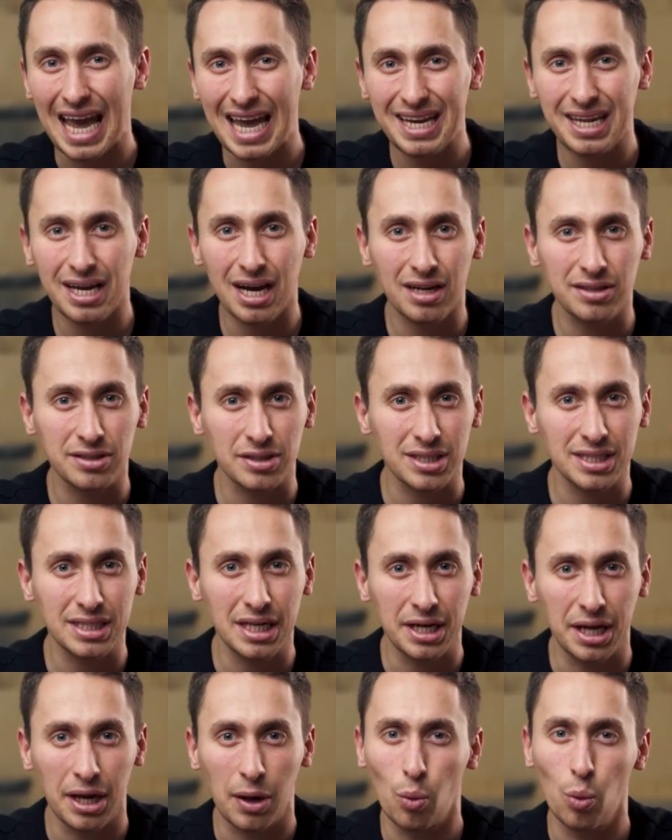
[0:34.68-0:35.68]
any
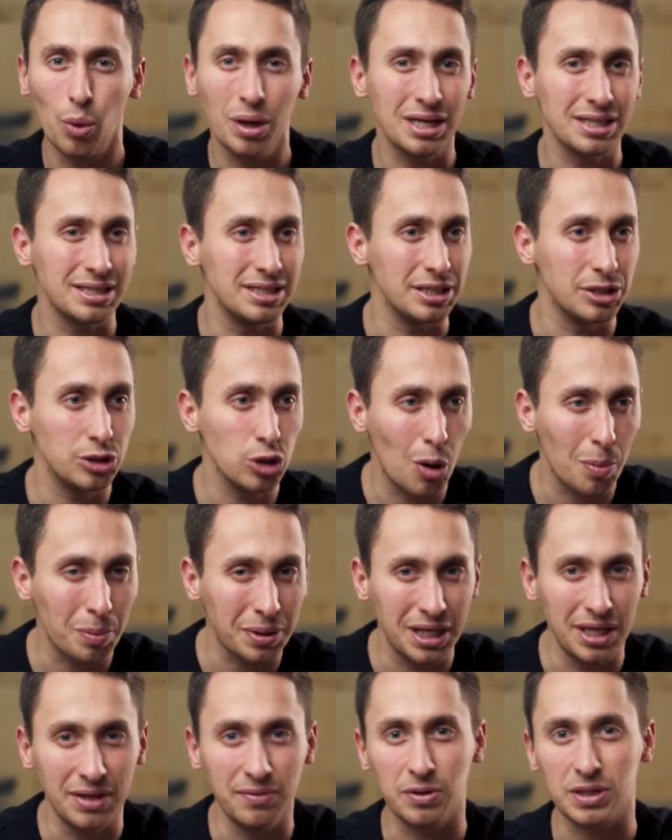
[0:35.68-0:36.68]
understanding what is the top
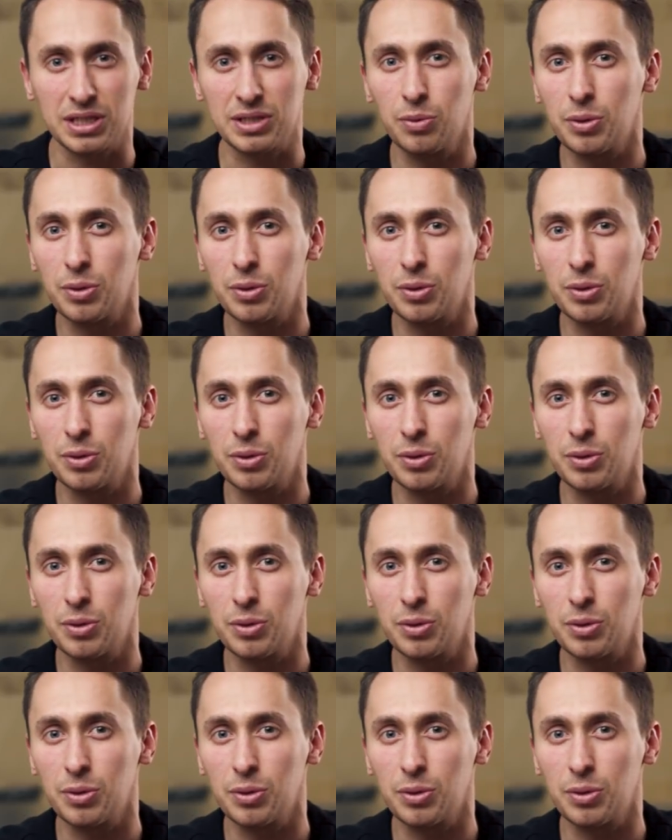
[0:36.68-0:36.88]
keywords,